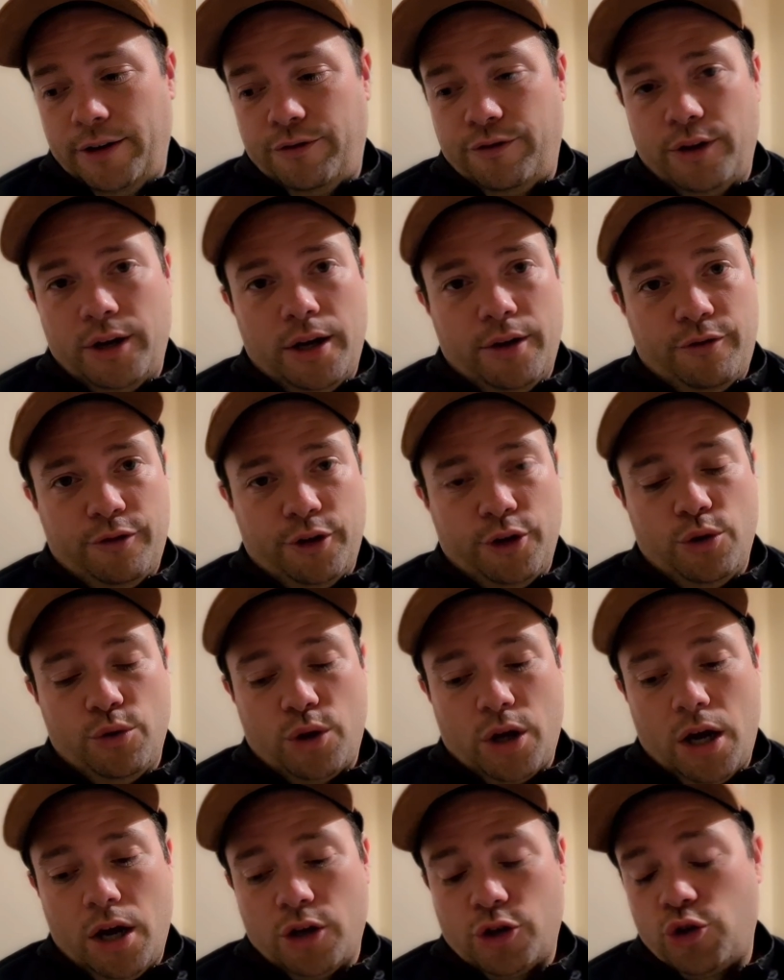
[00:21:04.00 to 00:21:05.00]
for
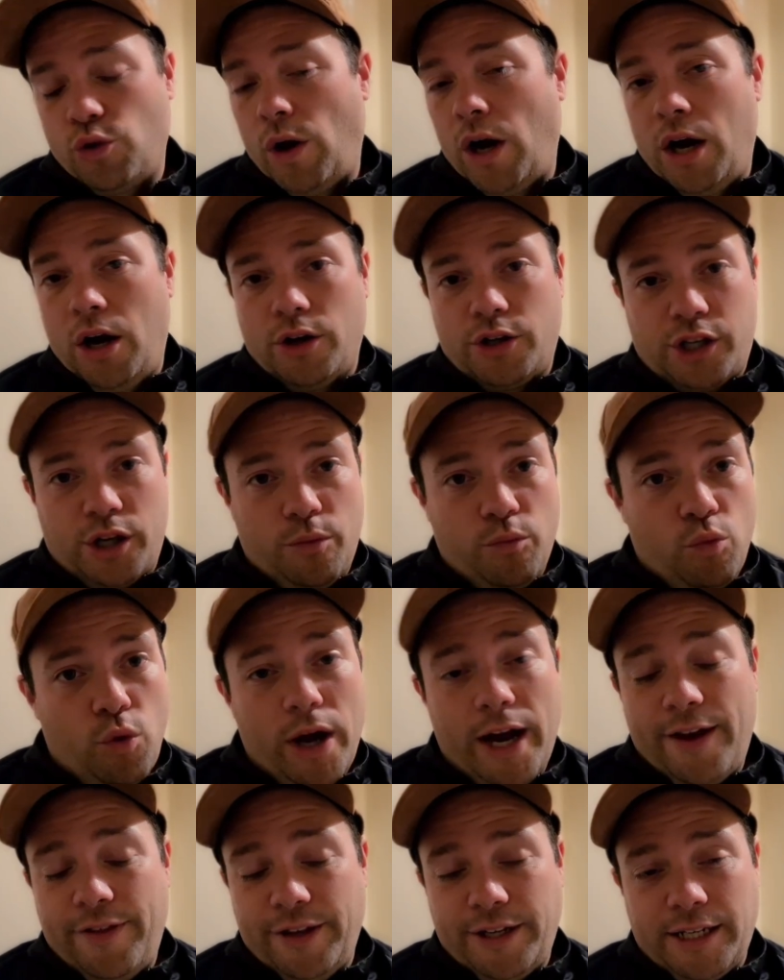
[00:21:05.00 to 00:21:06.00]
Newcastle, asking
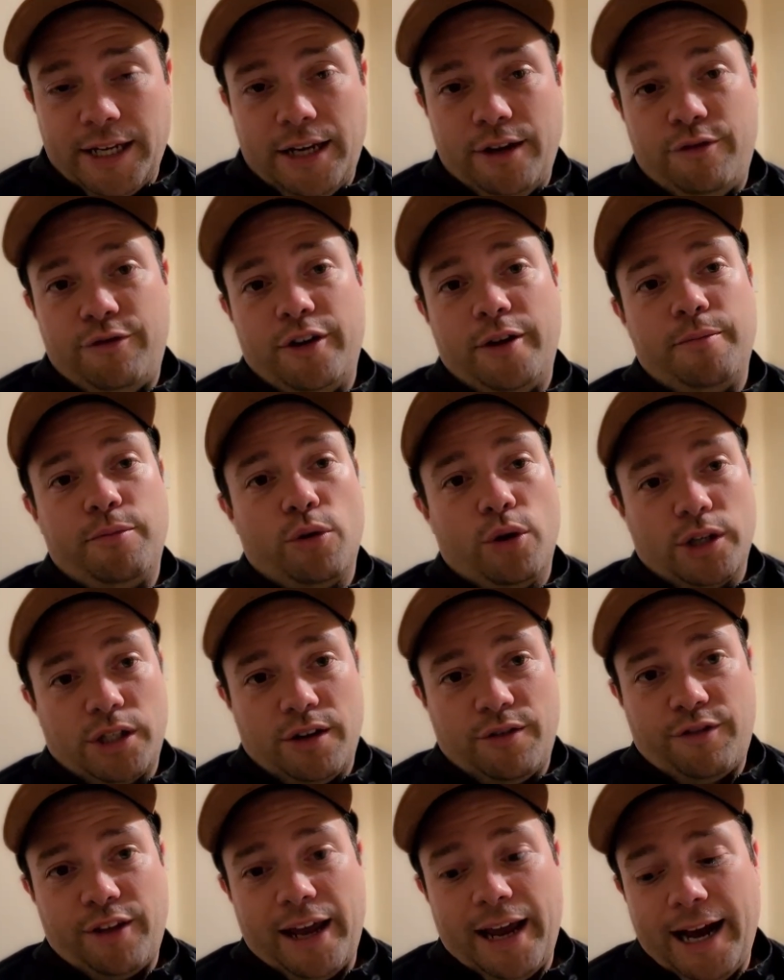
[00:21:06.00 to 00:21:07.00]
where the defib was,
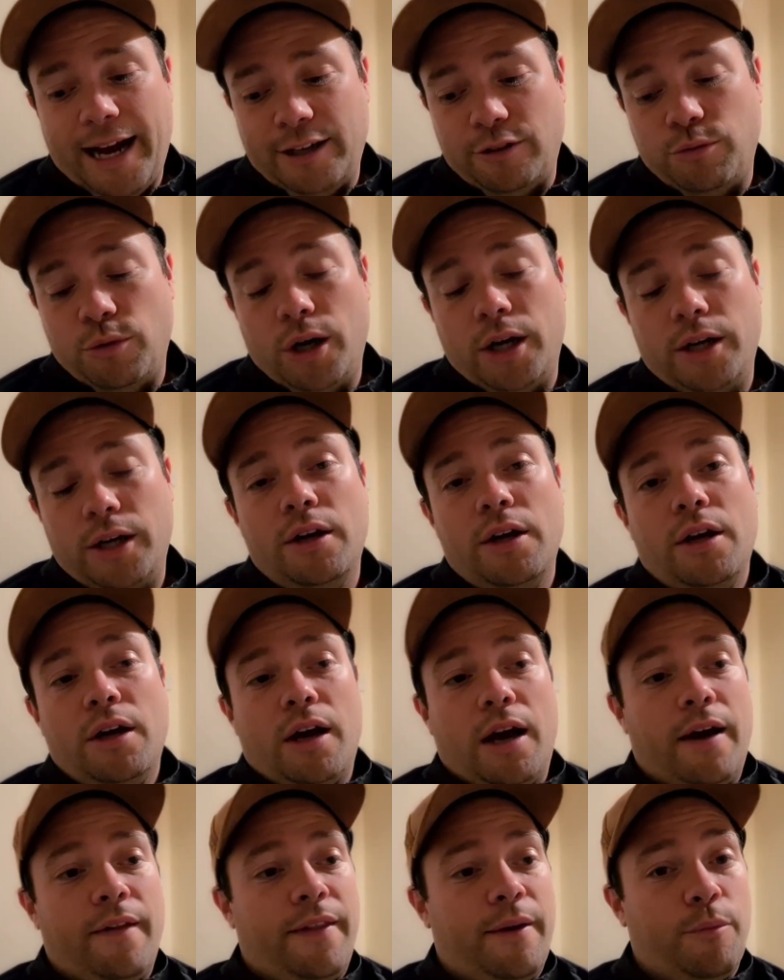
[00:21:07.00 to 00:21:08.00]
if they had one.
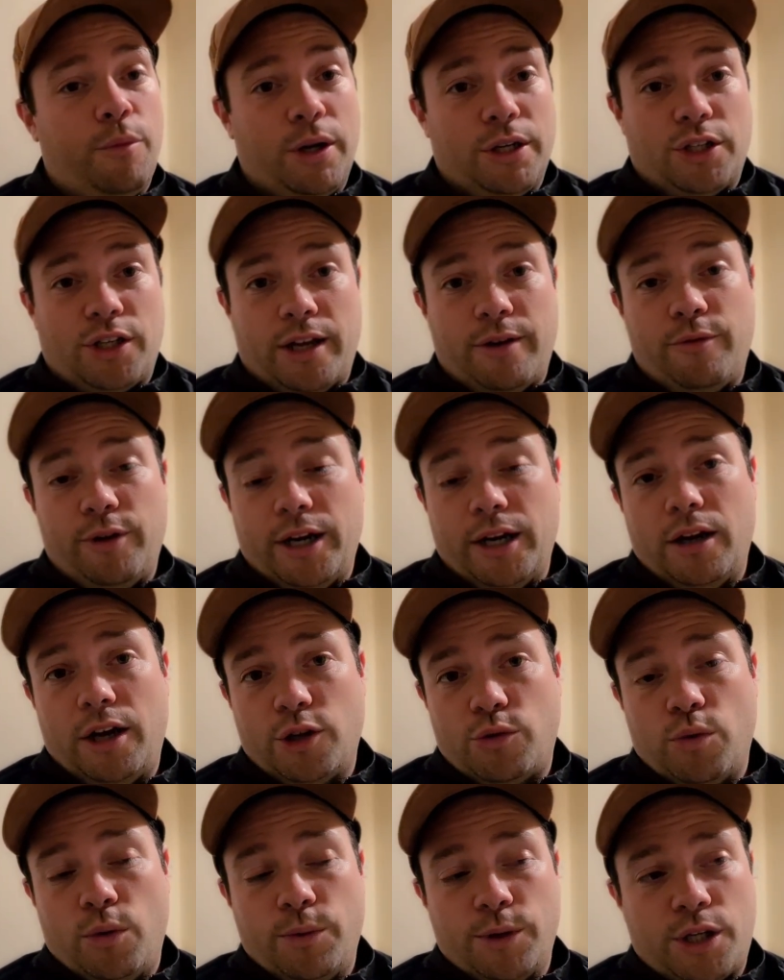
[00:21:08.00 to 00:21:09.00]
And then once they
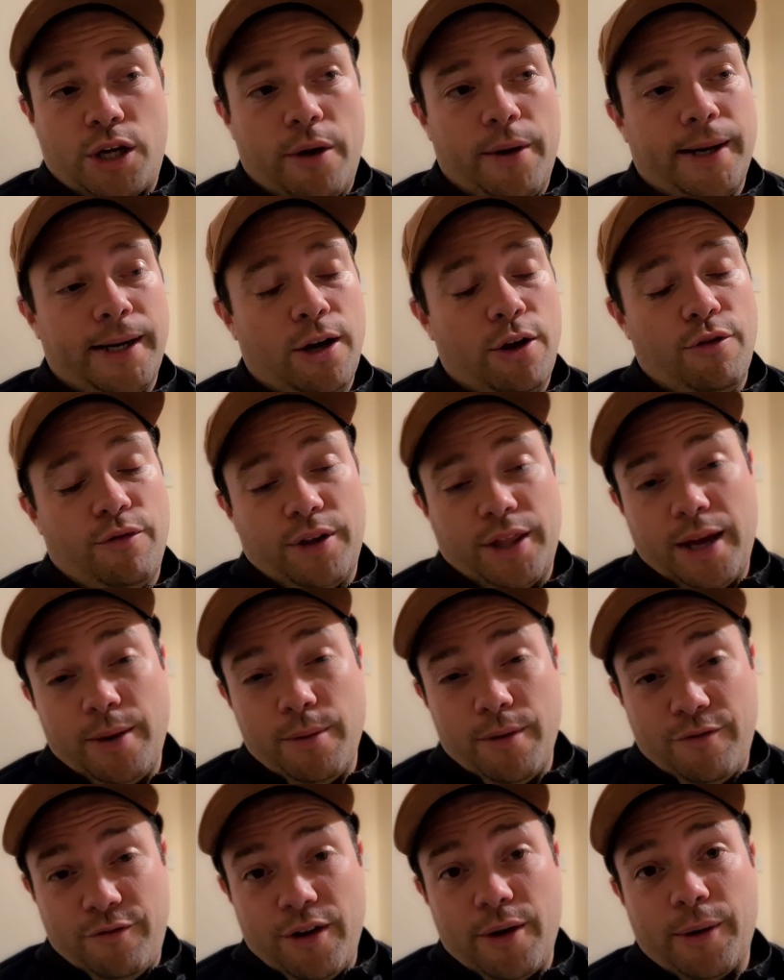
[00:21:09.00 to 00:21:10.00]
realised what was going over, they
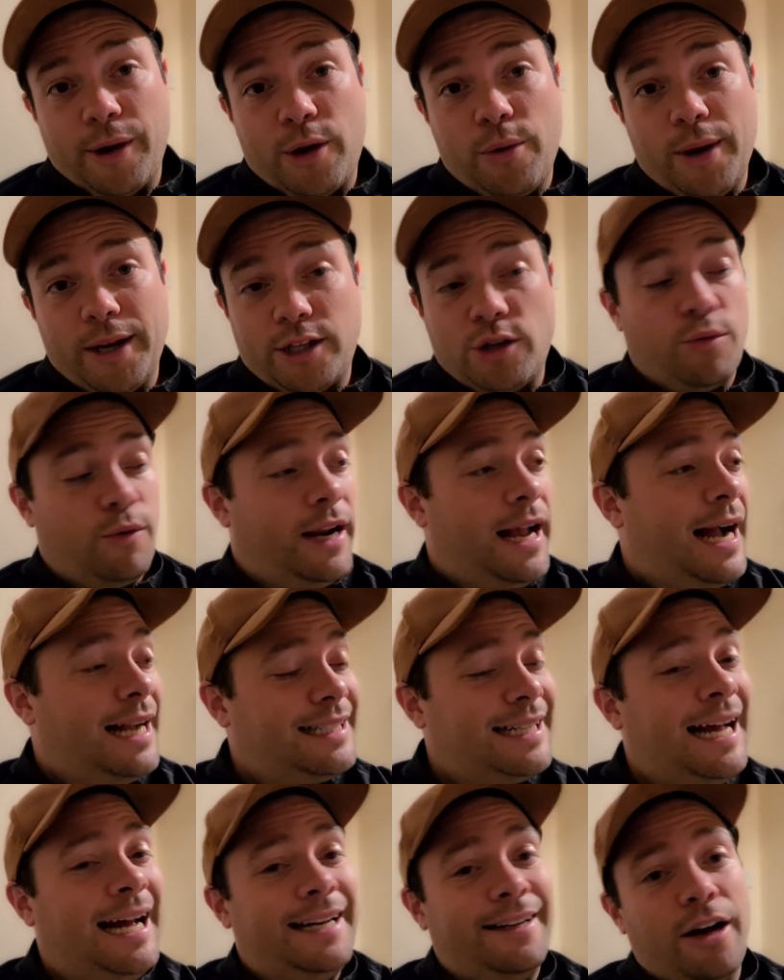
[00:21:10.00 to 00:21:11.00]
were very quick to
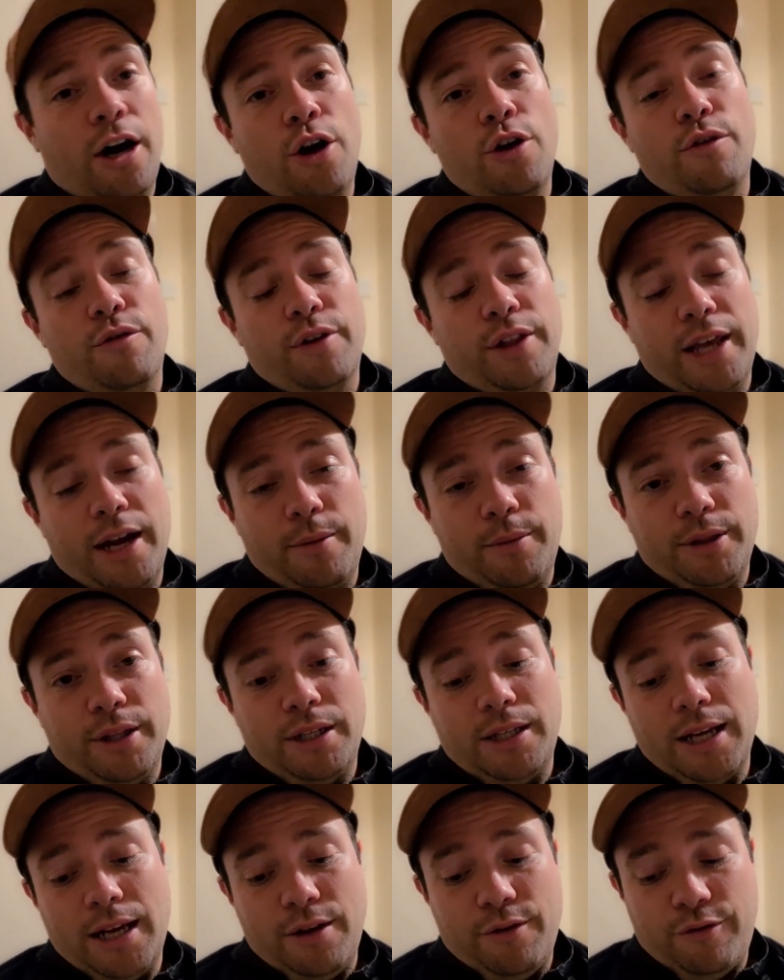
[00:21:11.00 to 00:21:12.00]
react and over there with the
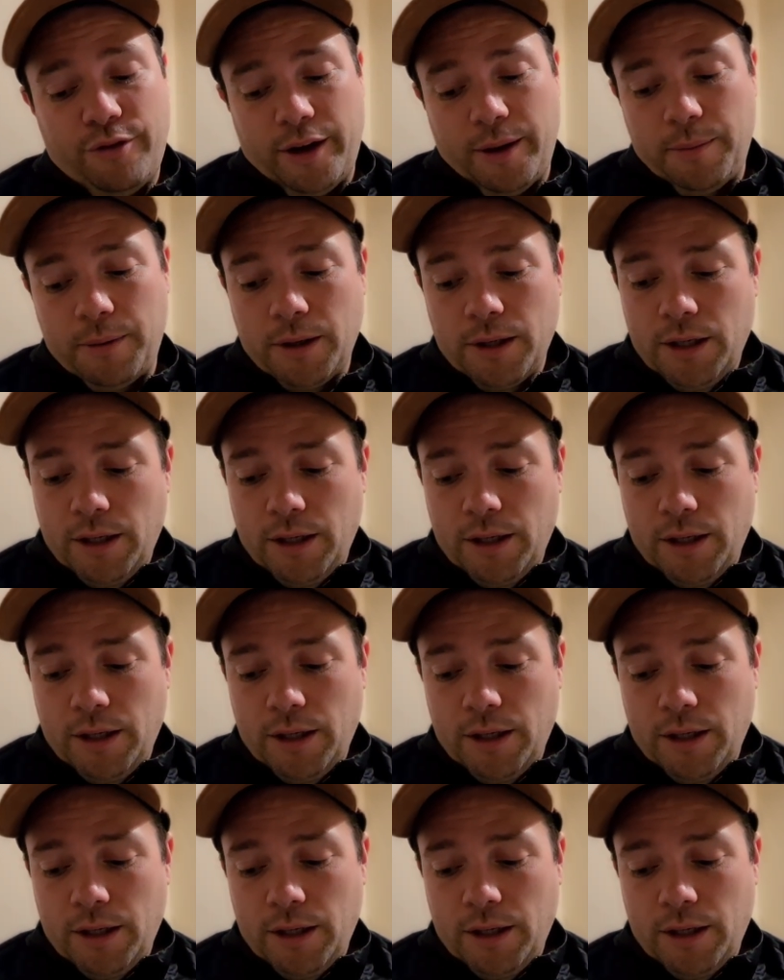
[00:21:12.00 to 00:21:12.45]
defib.